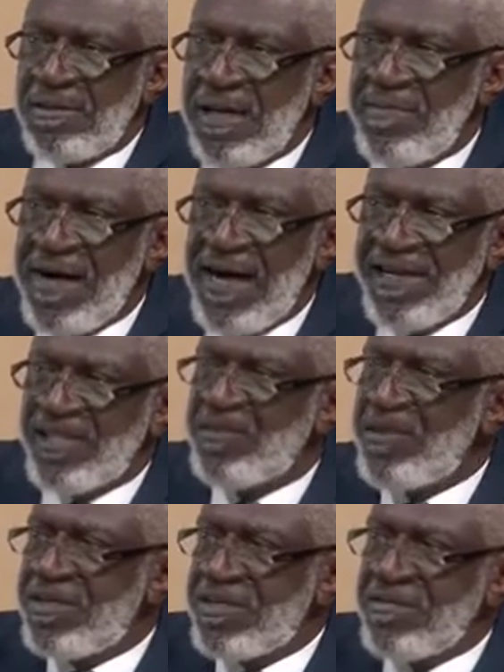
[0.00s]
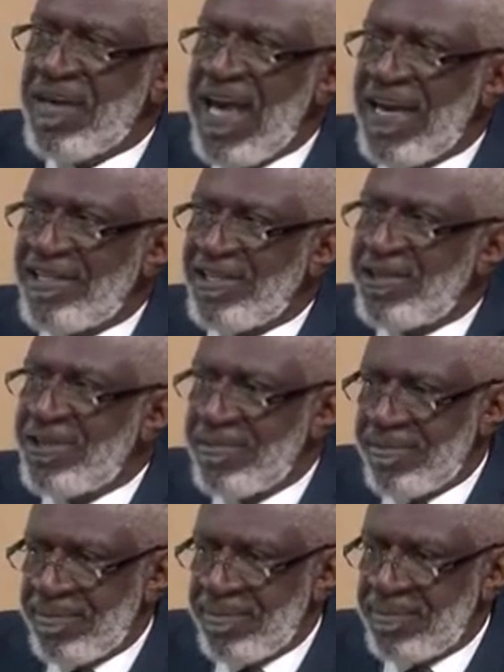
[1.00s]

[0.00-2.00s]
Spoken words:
they buy expensive gadgets.